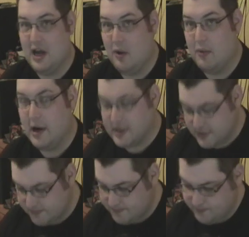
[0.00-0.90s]

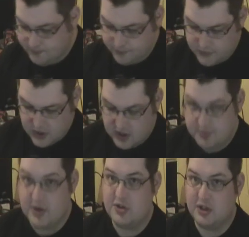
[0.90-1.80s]
outright.
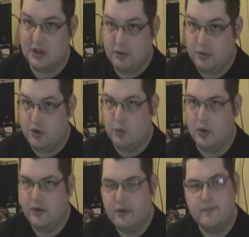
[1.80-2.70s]
Especially new
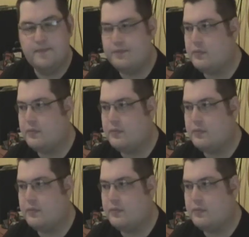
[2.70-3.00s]
ones.